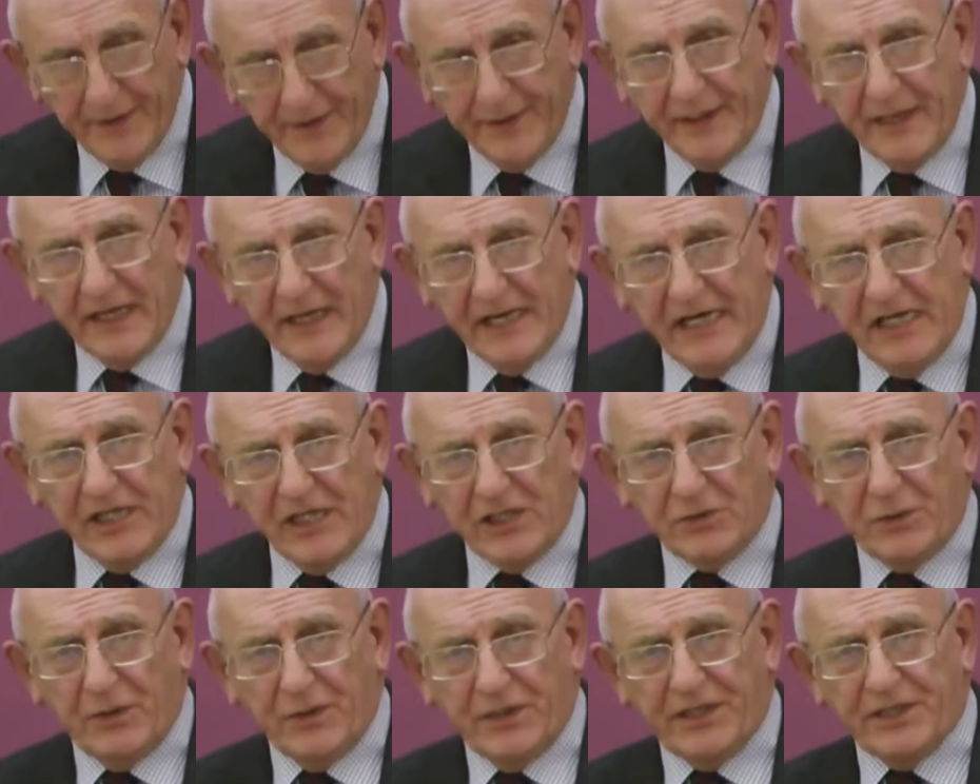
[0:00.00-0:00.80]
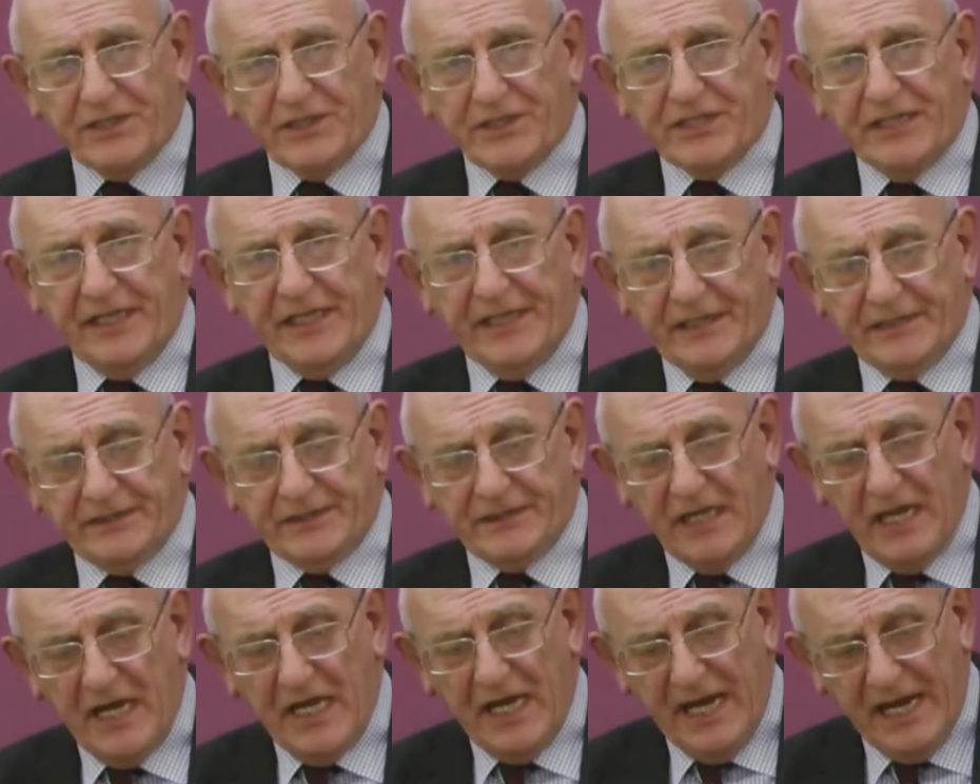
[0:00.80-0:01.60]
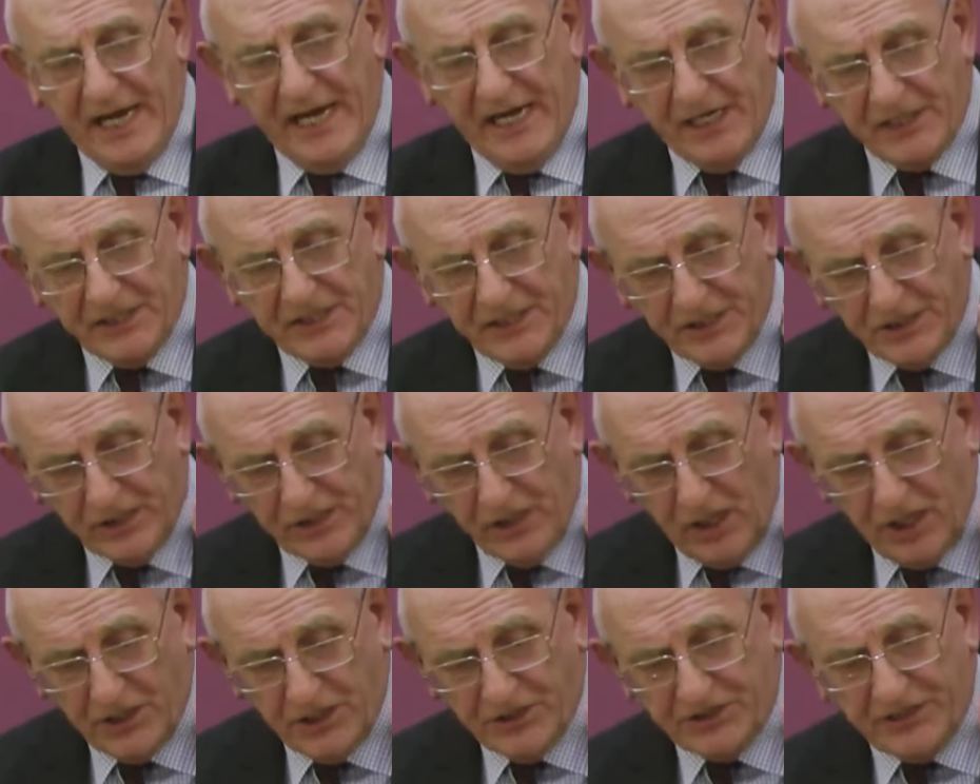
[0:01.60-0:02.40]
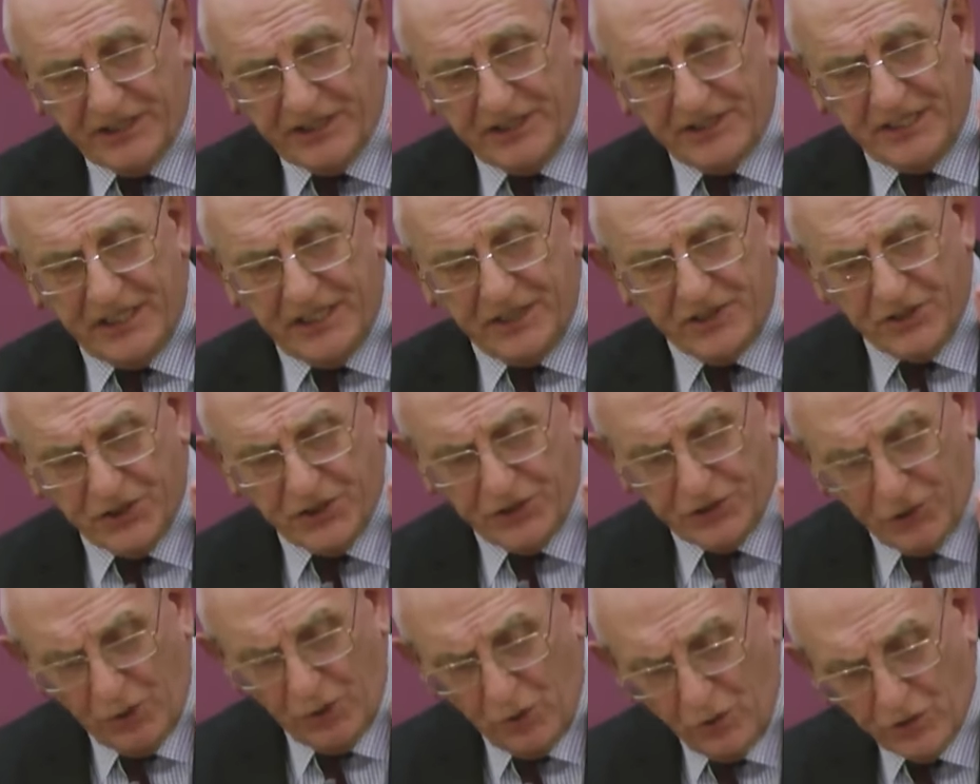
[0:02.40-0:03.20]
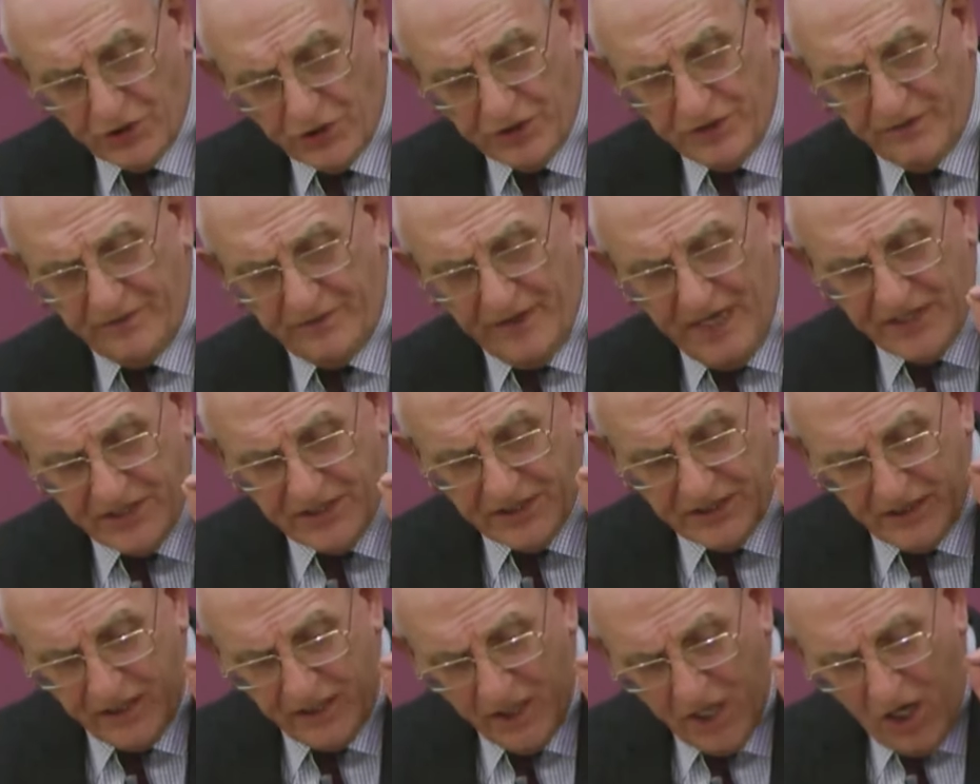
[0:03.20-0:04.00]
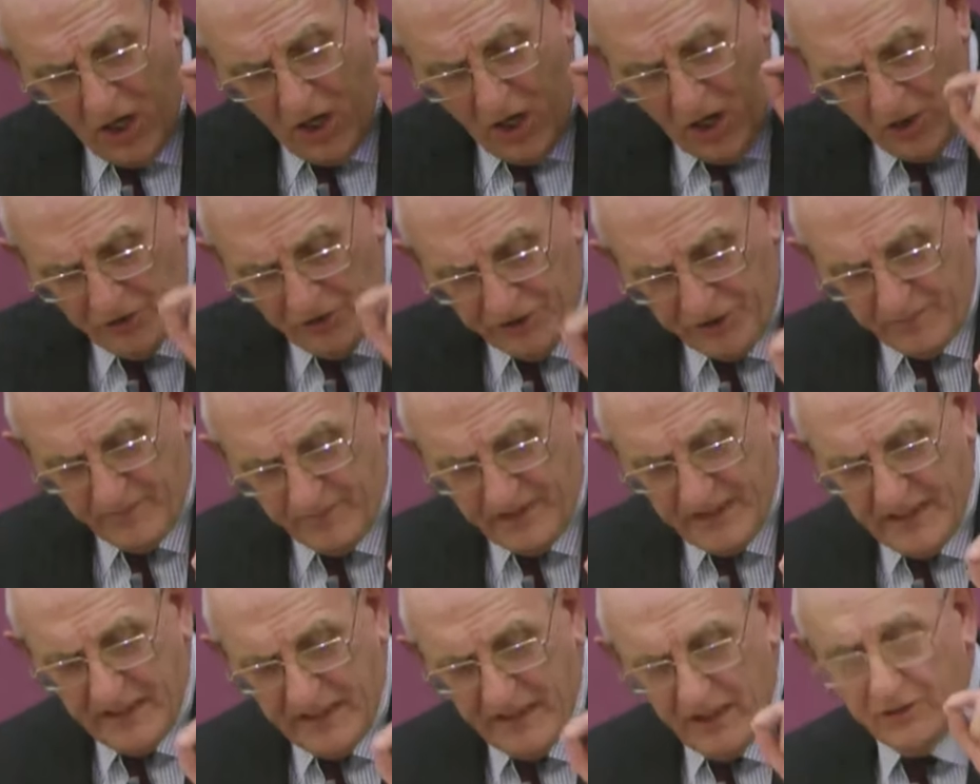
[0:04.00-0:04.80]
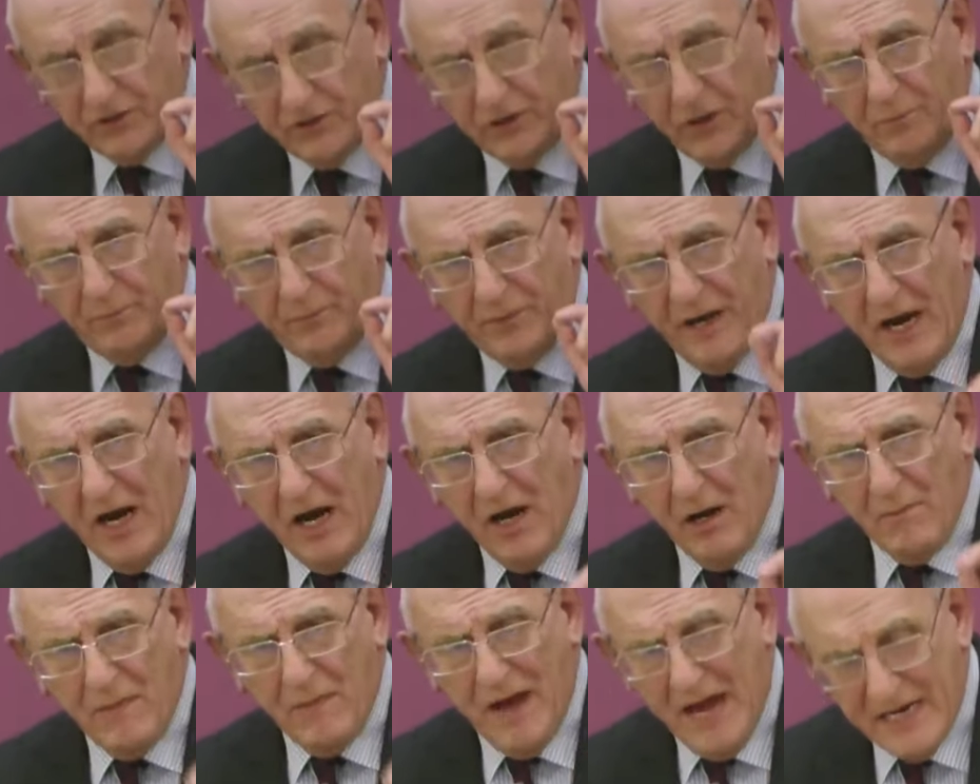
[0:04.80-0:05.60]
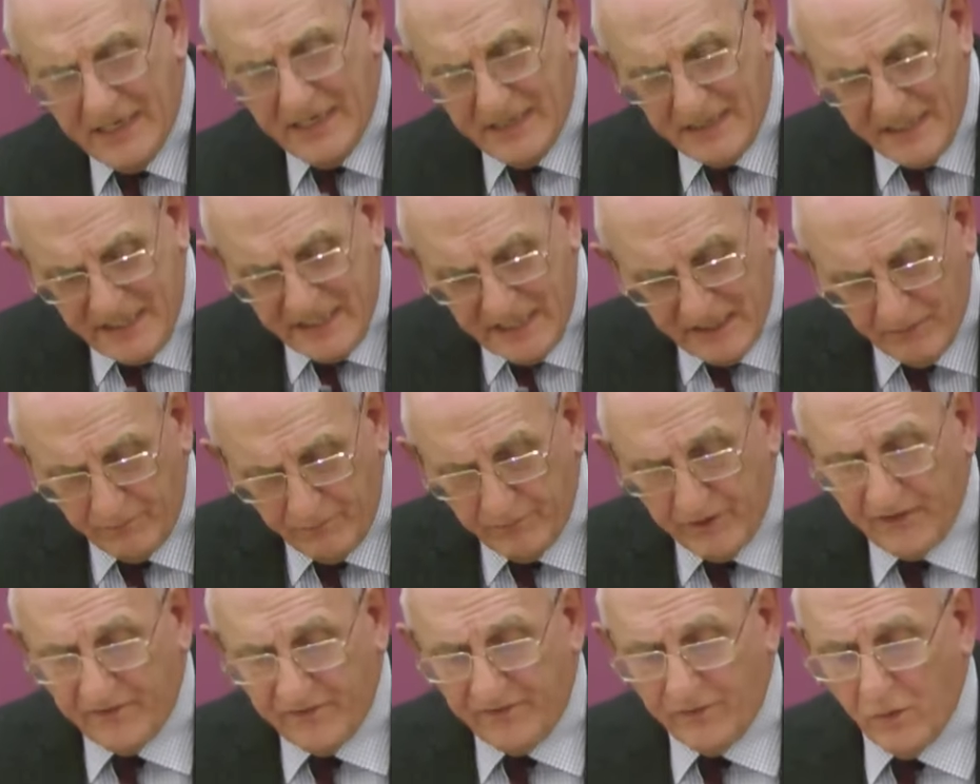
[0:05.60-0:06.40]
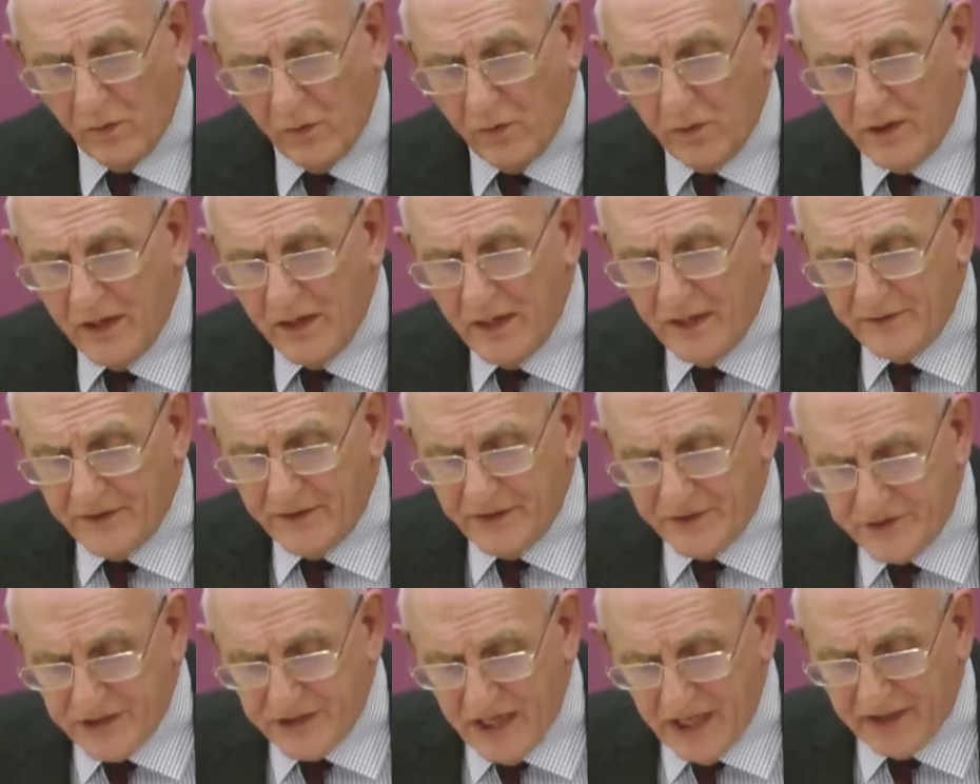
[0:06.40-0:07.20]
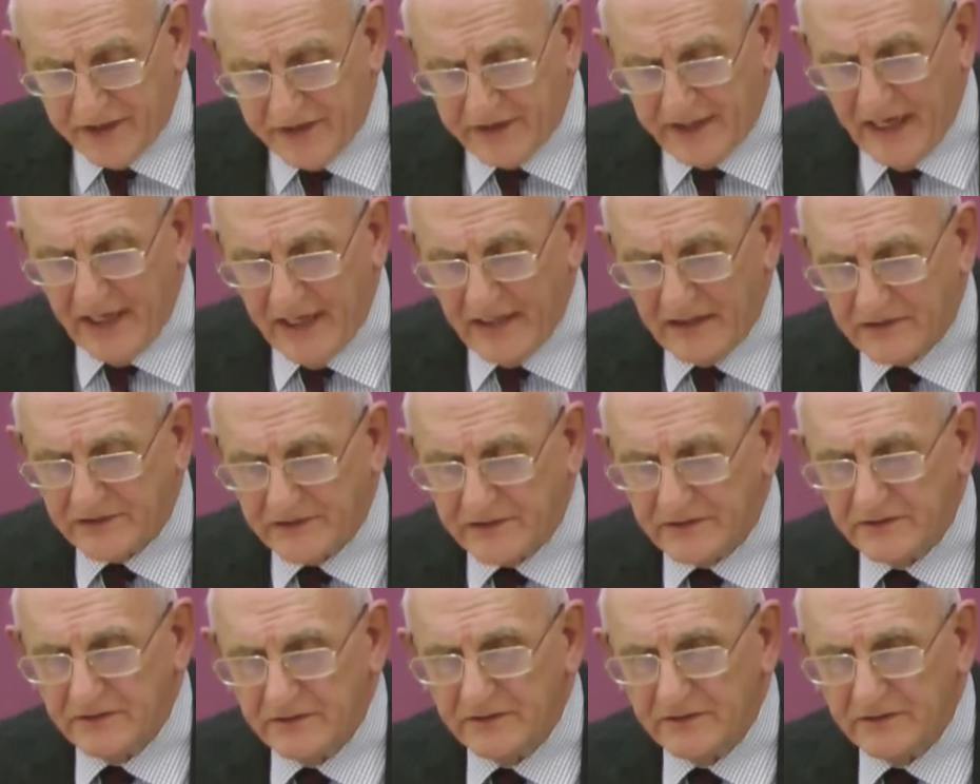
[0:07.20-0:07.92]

here's what it says. God says he is a chosen vessel unto me to bear my name before the Gentiles.